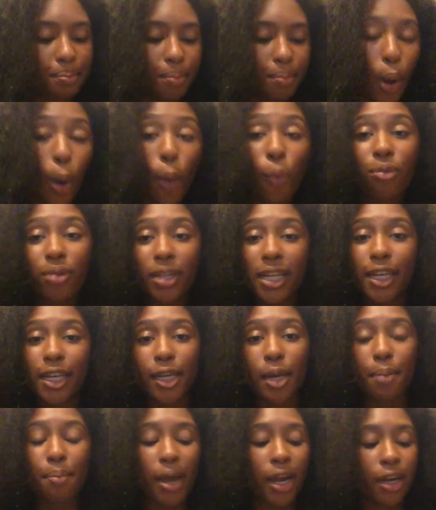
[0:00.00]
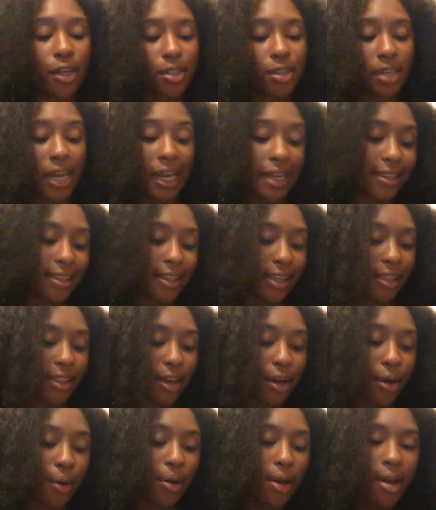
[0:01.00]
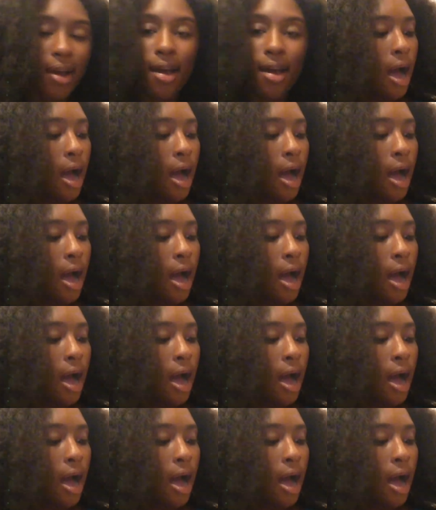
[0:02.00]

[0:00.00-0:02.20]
Hopefully it compares nicely though.